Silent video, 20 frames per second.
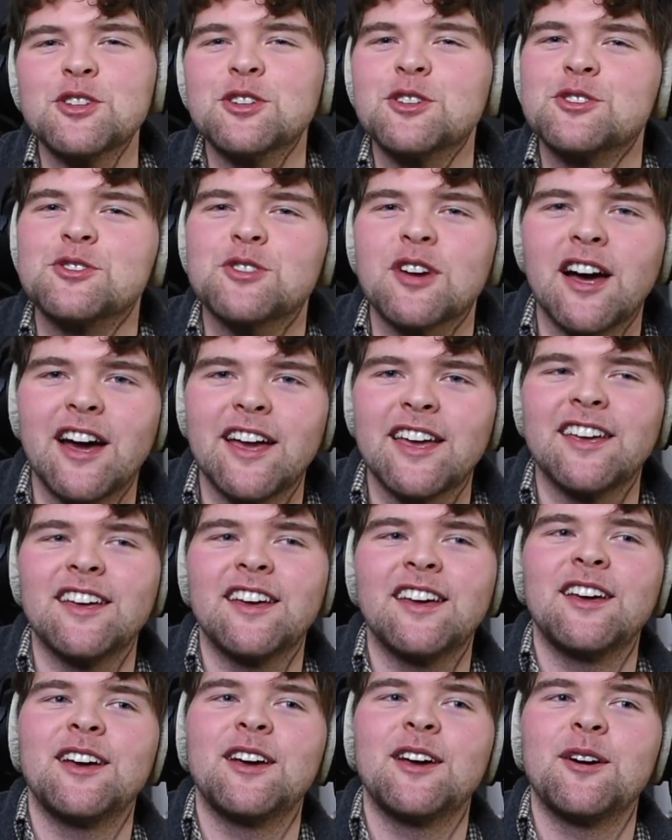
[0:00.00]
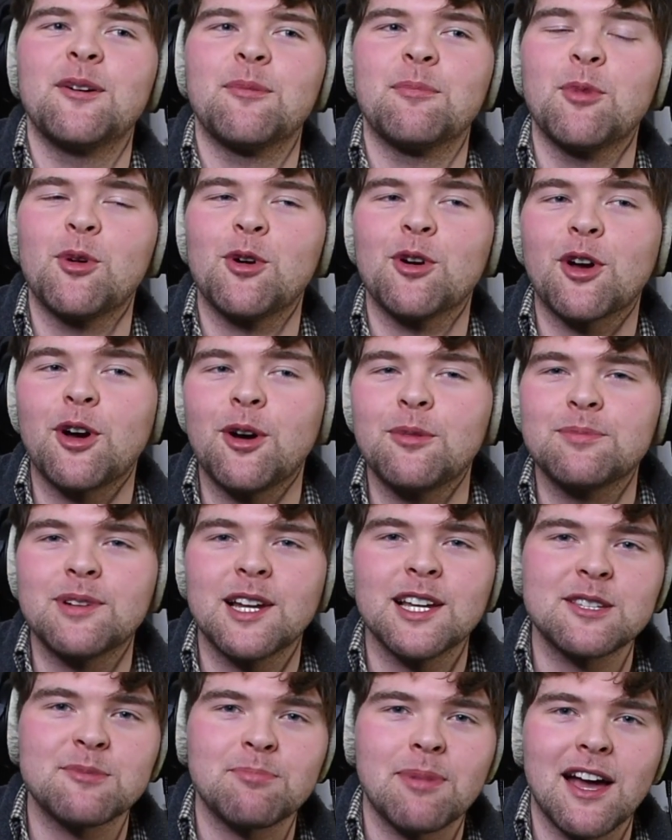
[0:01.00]
you could try more
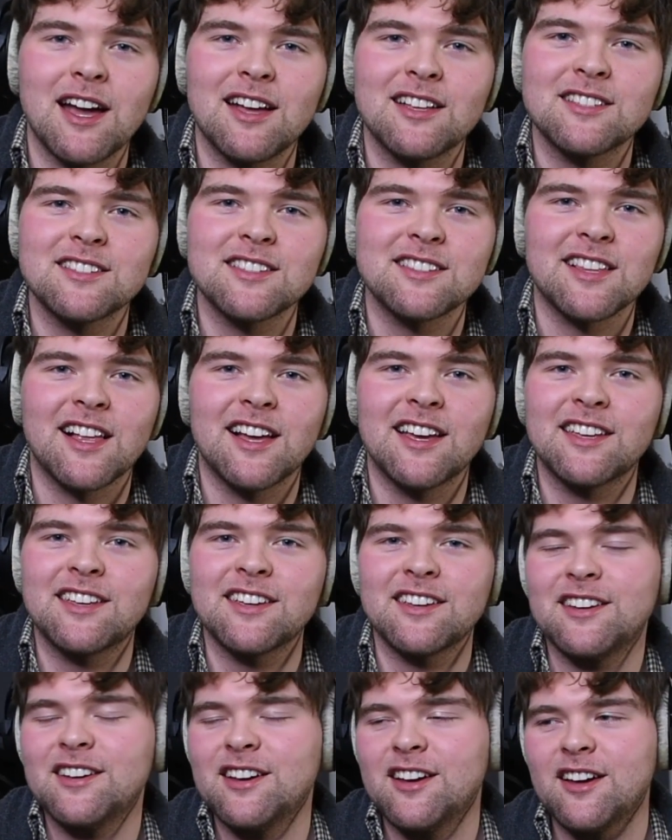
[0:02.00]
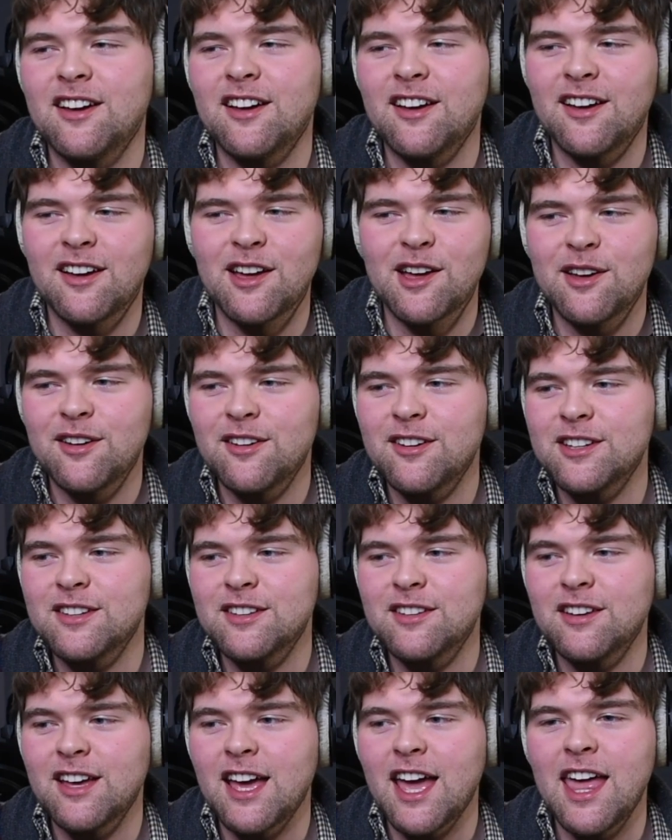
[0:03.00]
complex patterns like A,
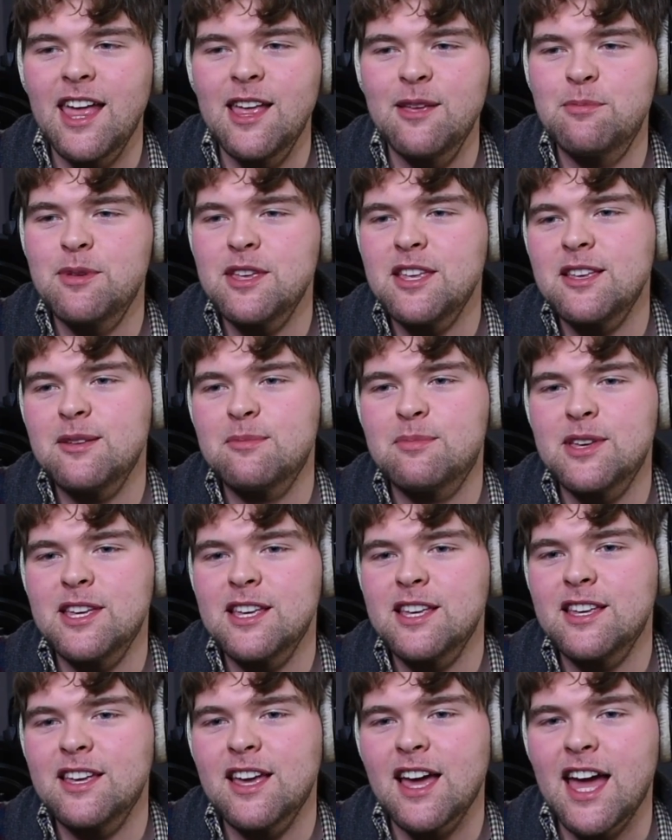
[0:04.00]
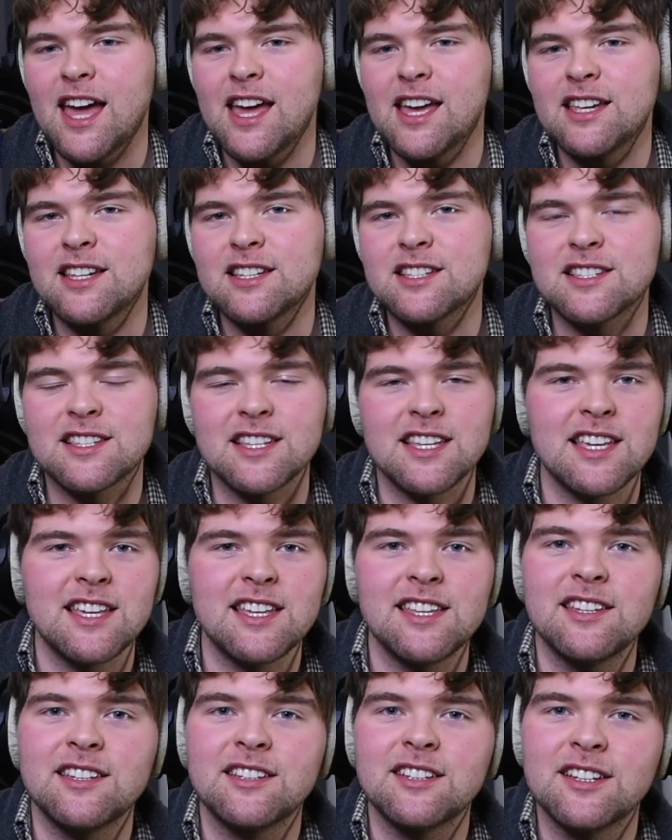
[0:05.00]
B, B, A,
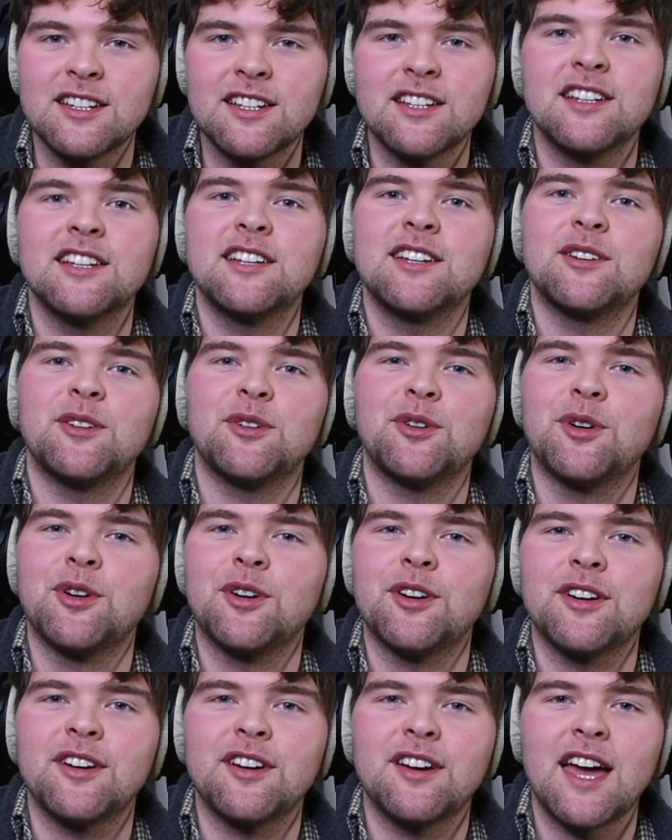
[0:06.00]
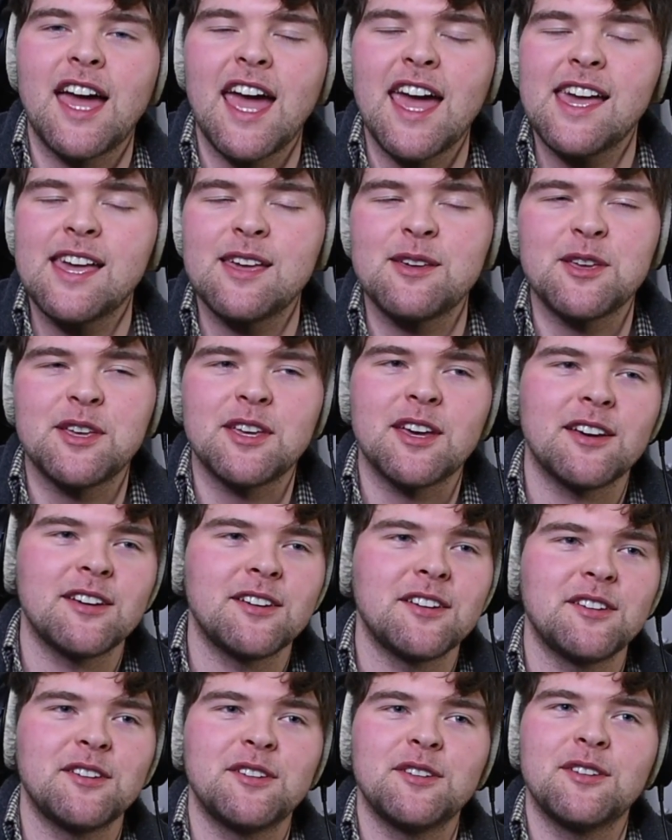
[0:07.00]
C, or A,
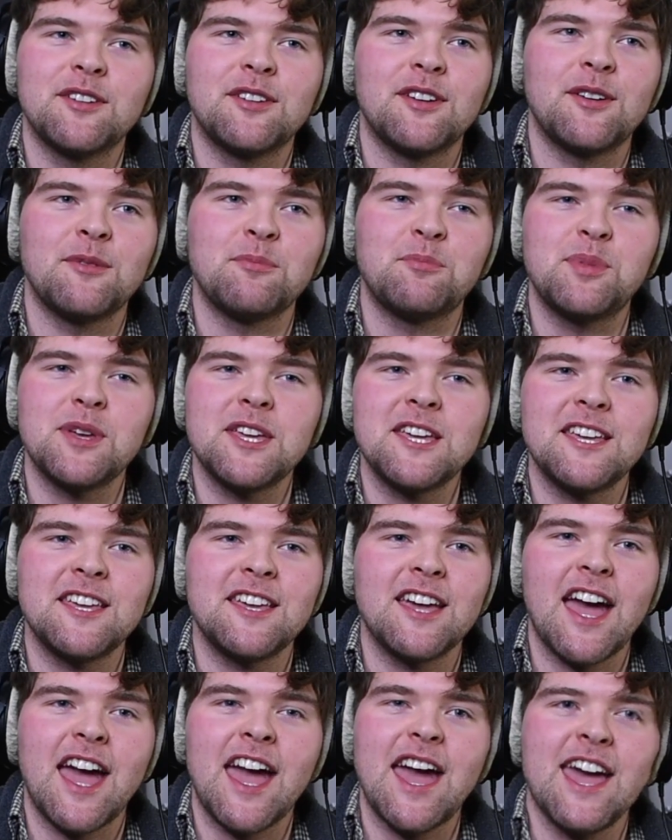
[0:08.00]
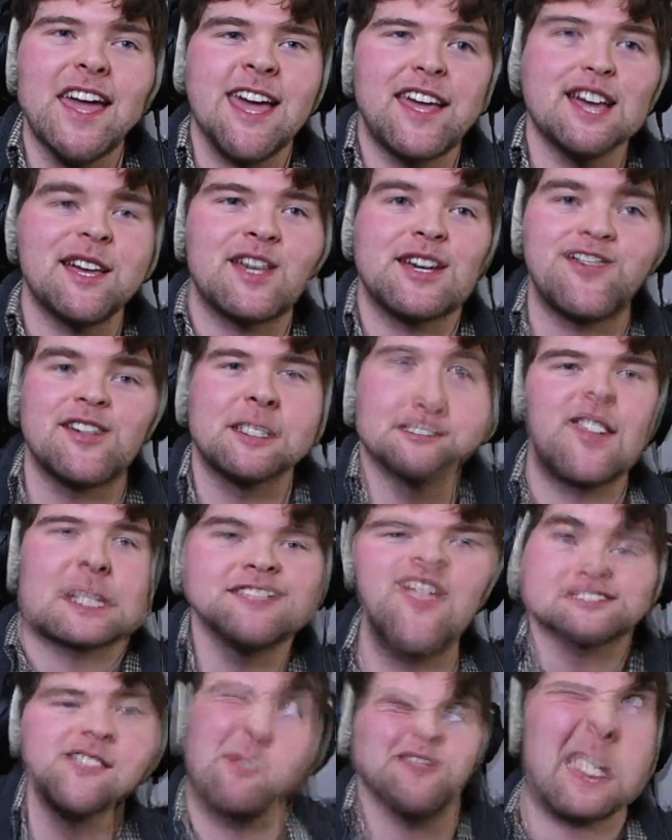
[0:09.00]
B, A,
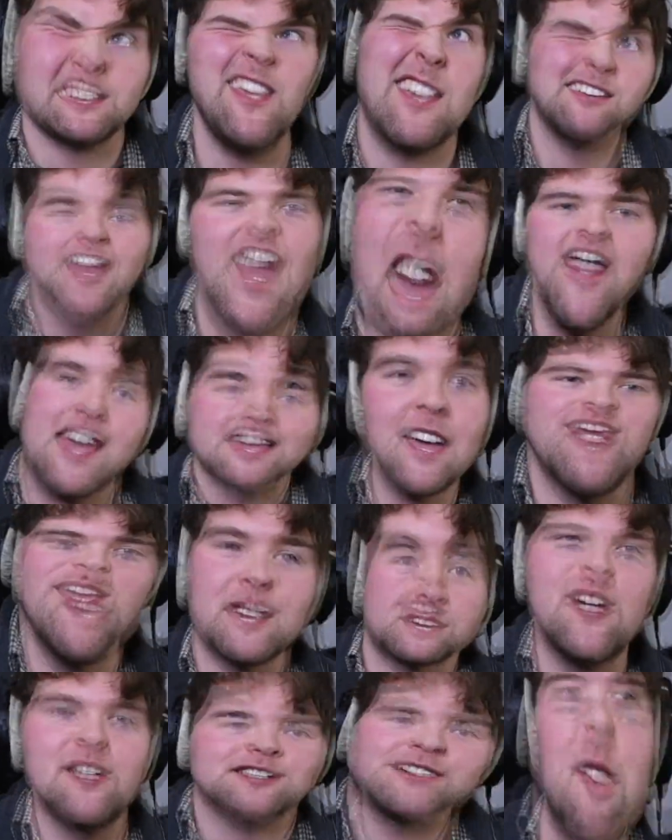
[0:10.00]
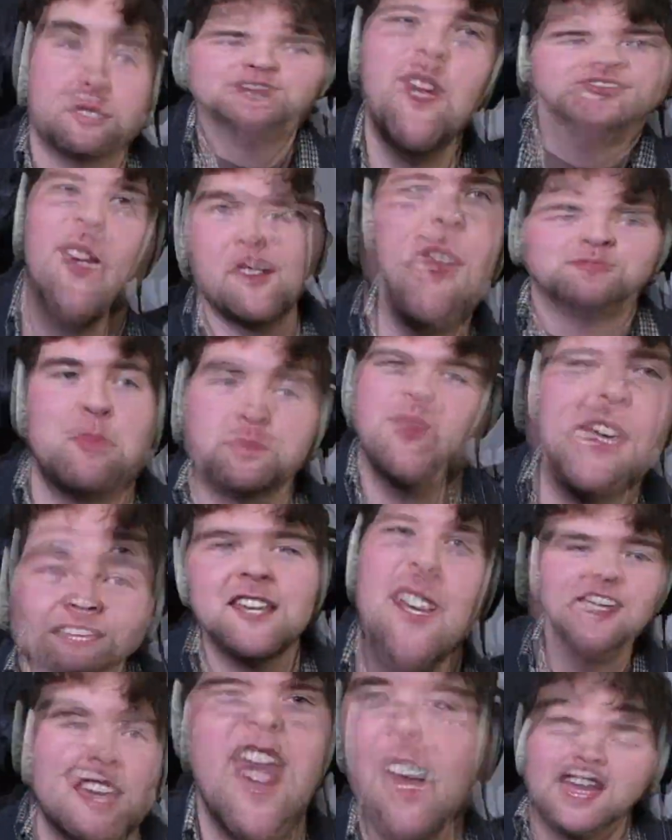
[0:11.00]
B, A,
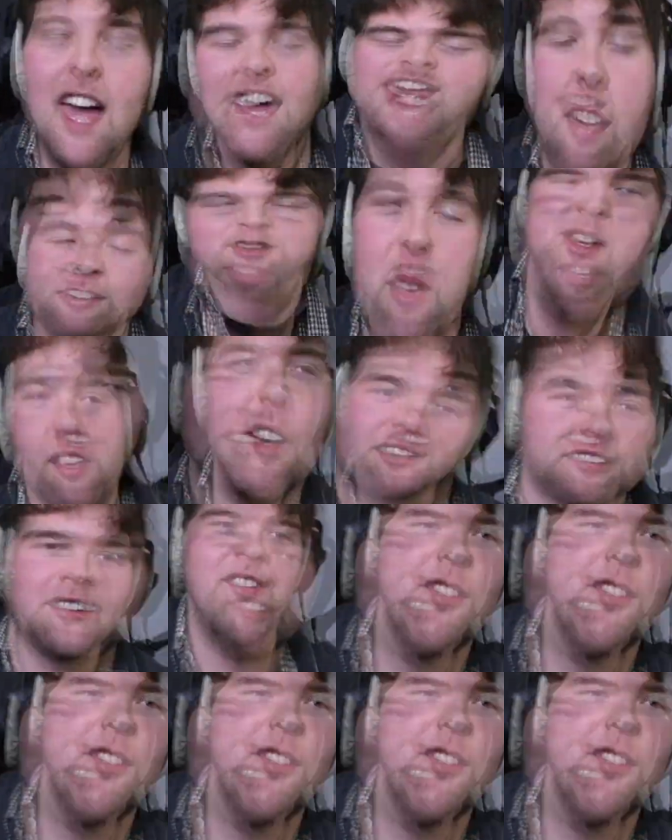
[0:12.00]
B, A,